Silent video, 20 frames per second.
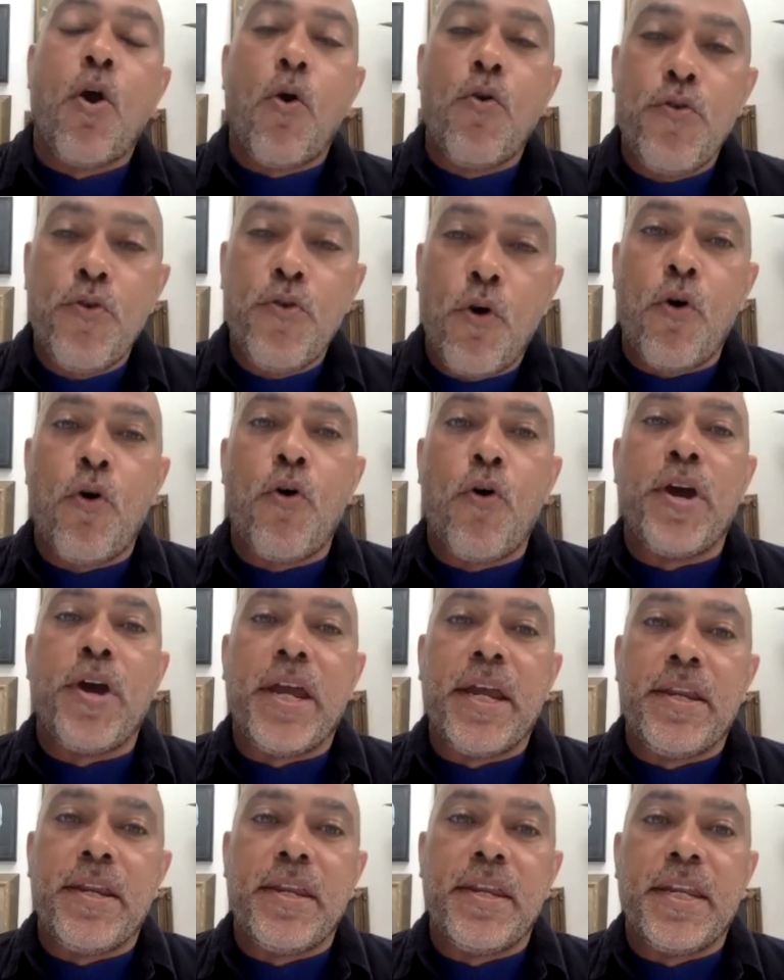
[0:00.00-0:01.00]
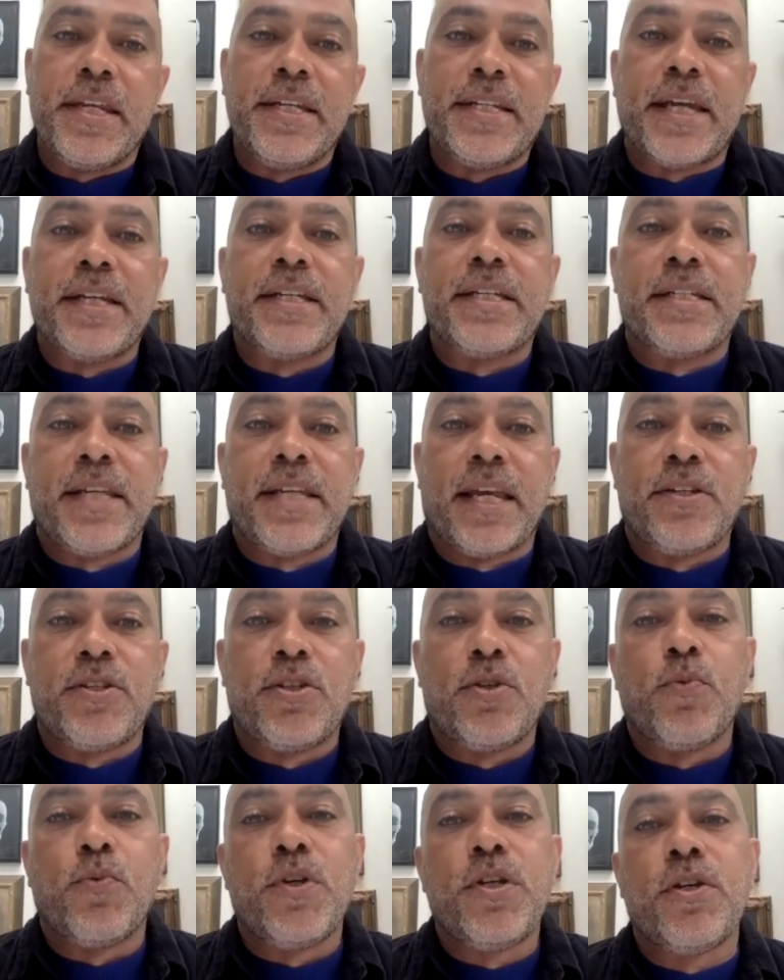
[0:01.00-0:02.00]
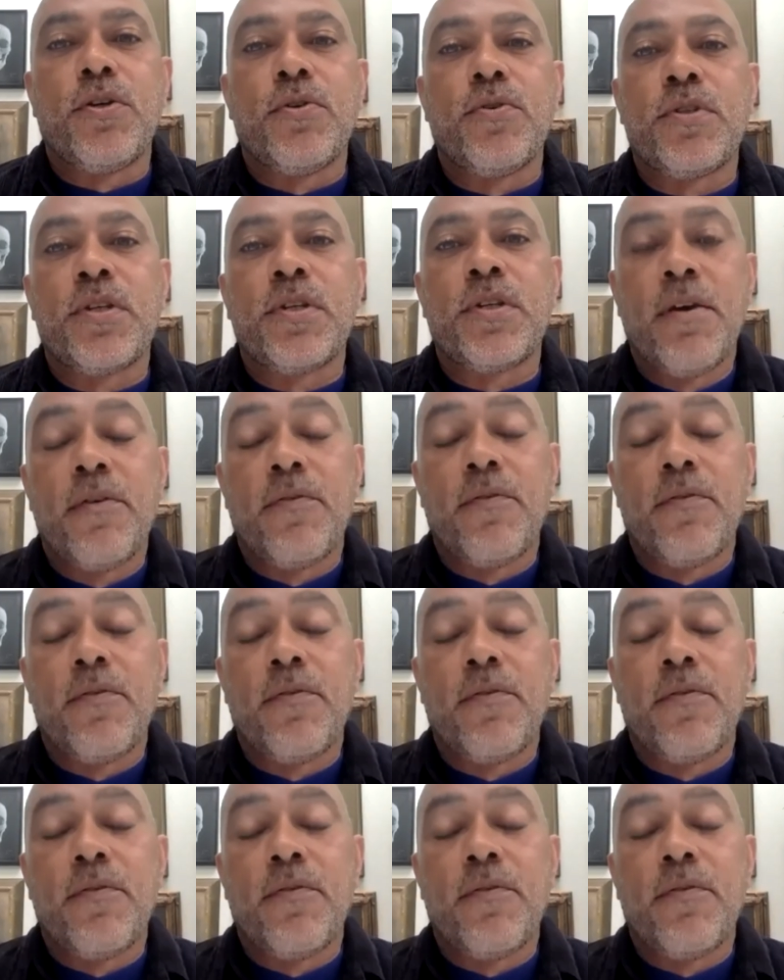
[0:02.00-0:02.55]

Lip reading: nor in the data sets that we use,